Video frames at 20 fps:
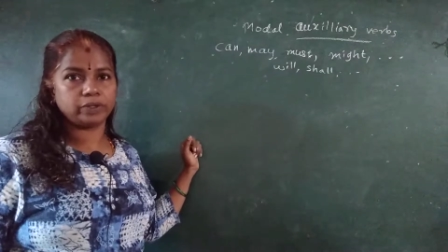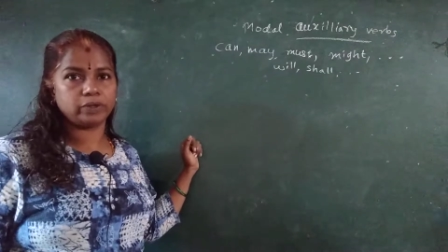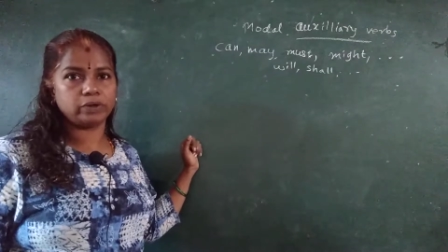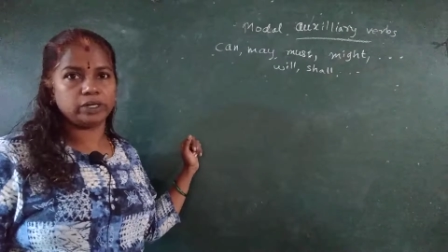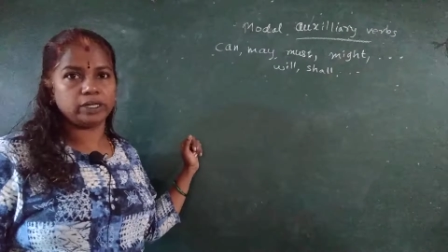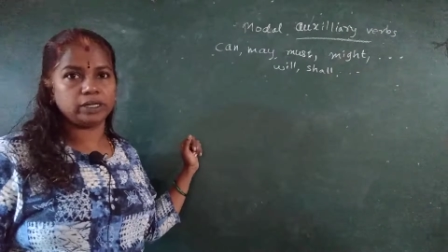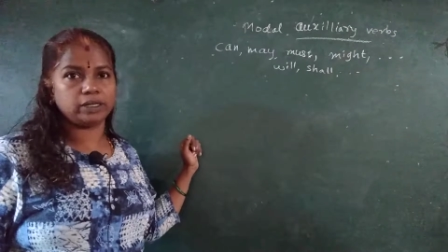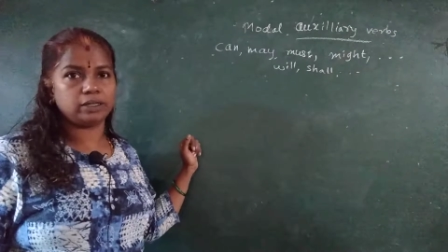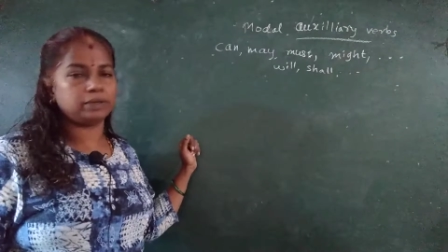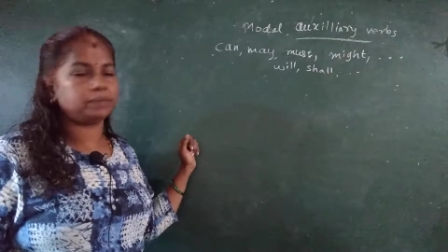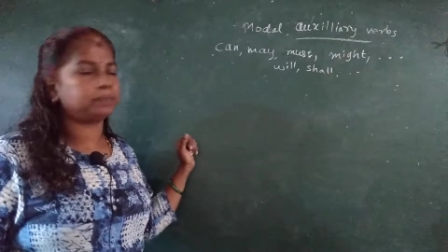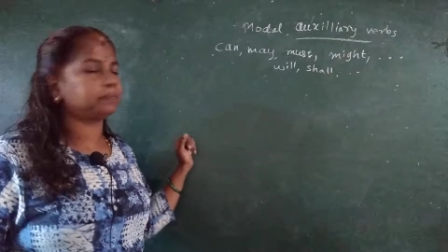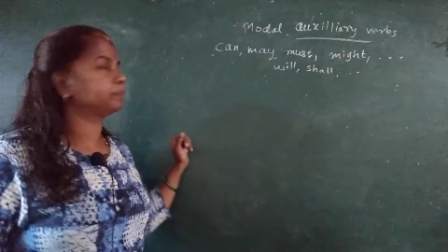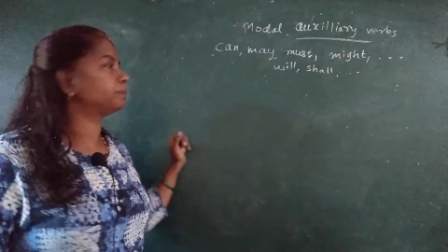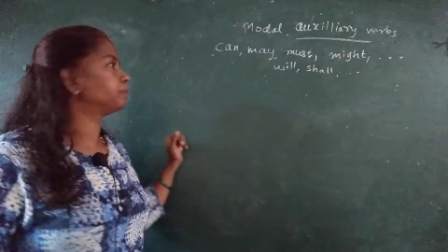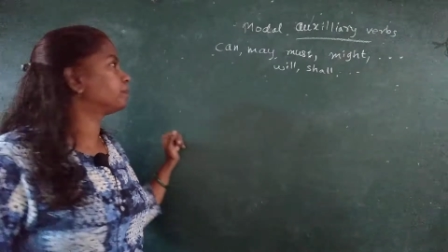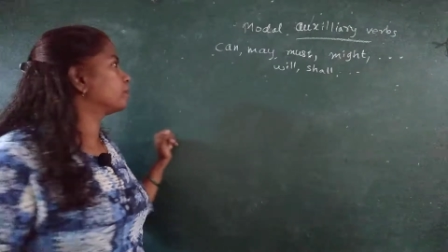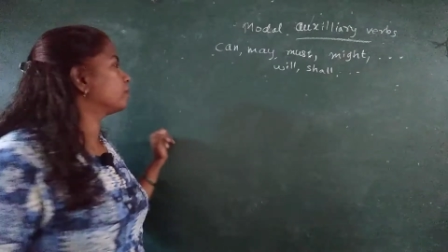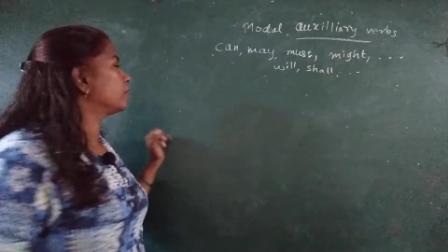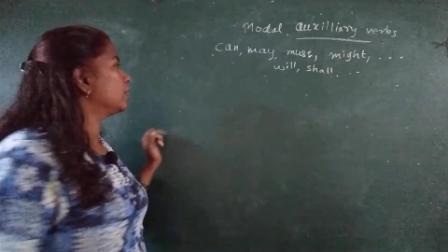Got it?
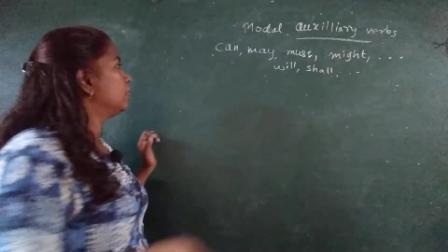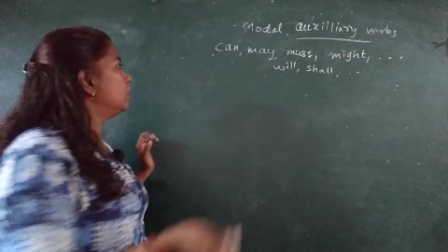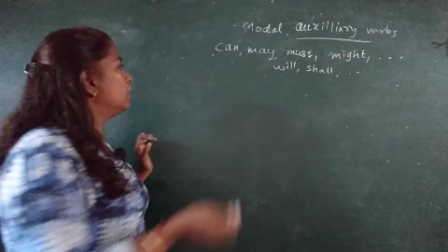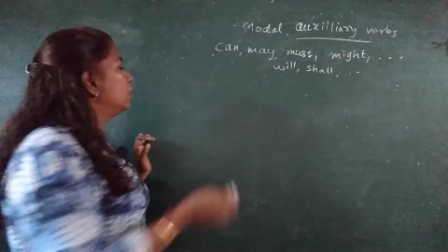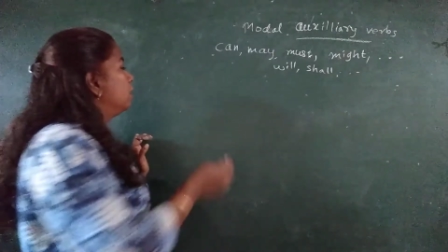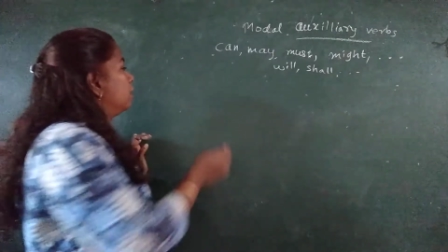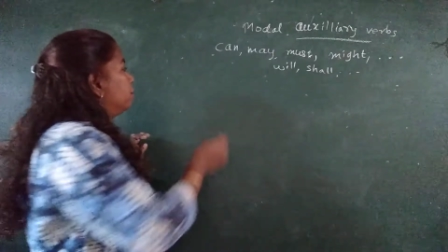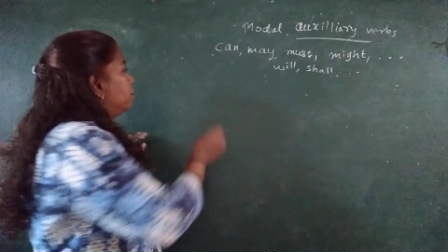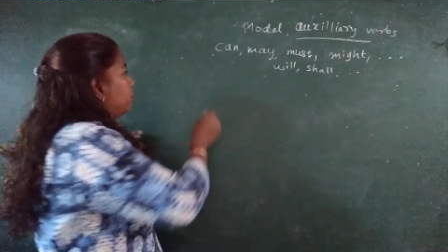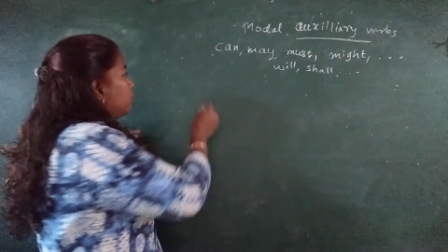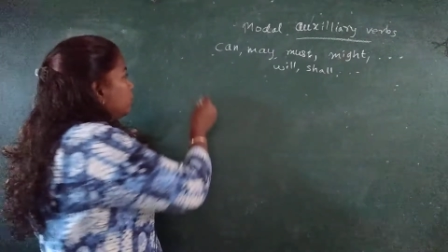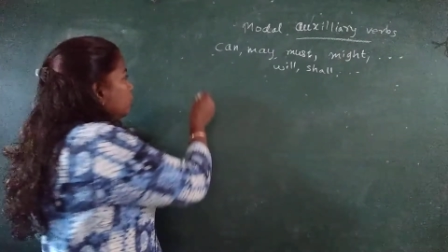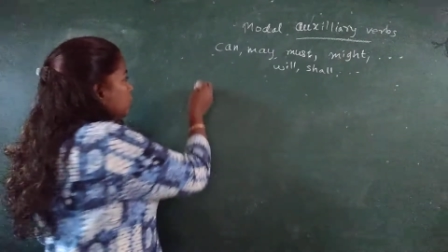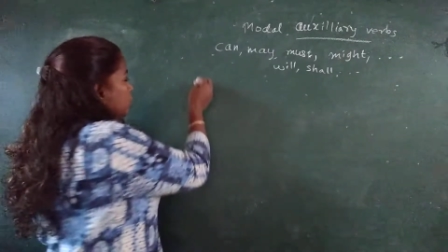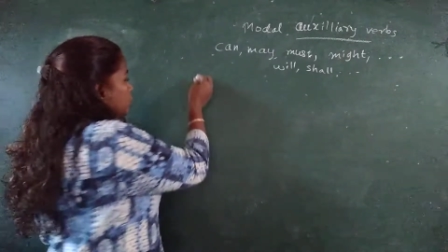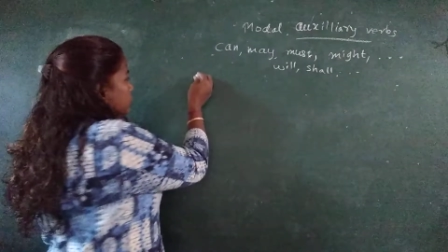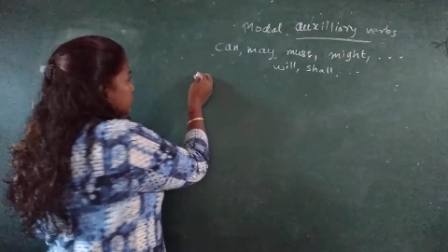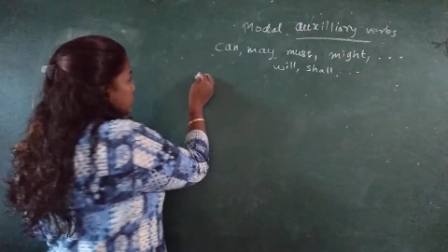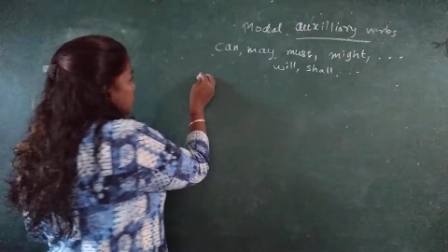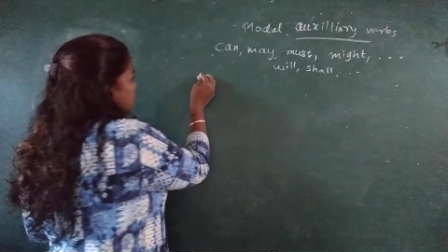Modal
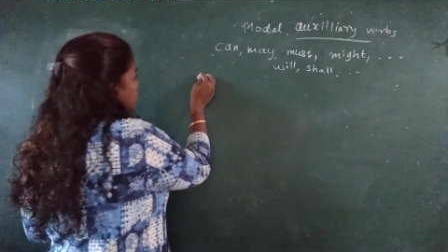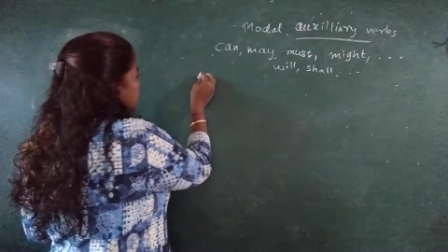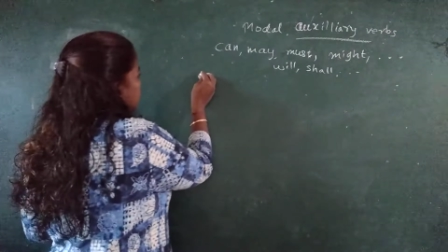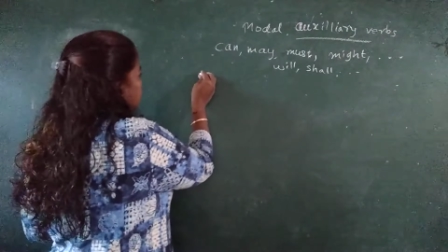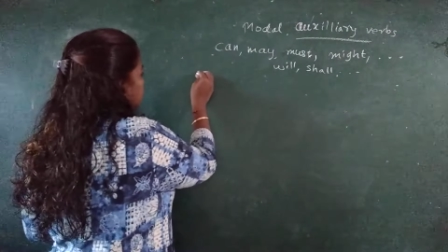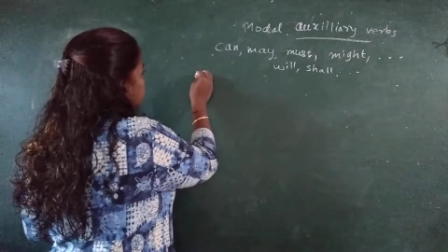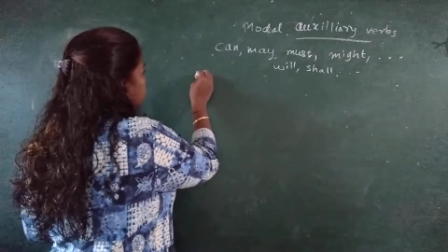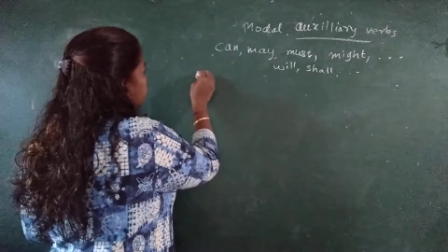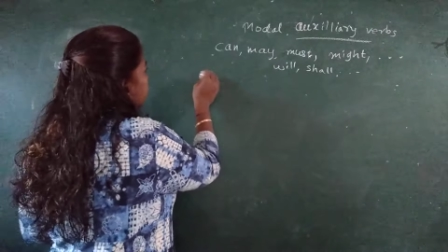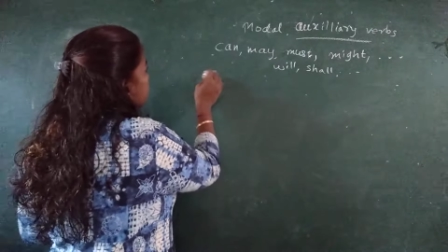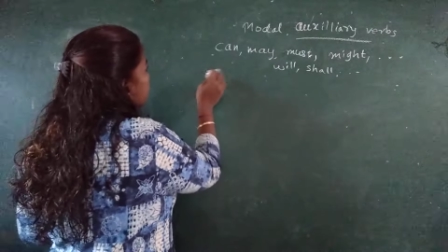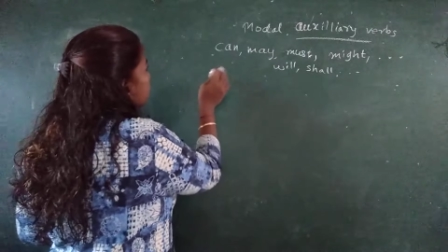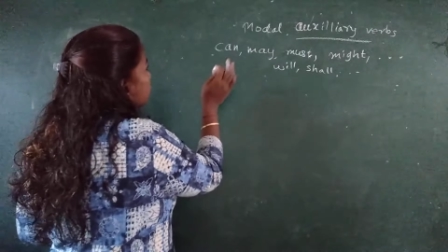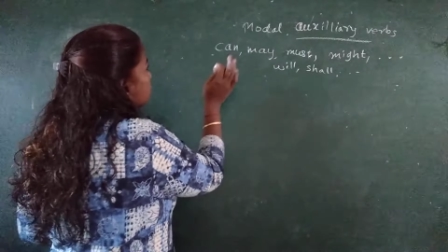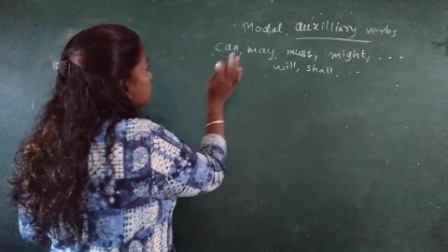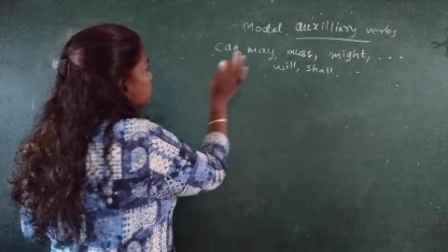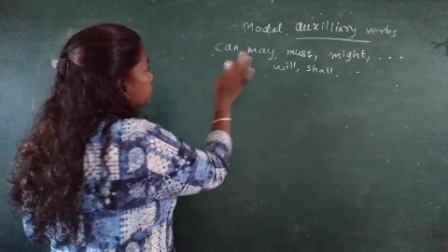auxiliary verbs.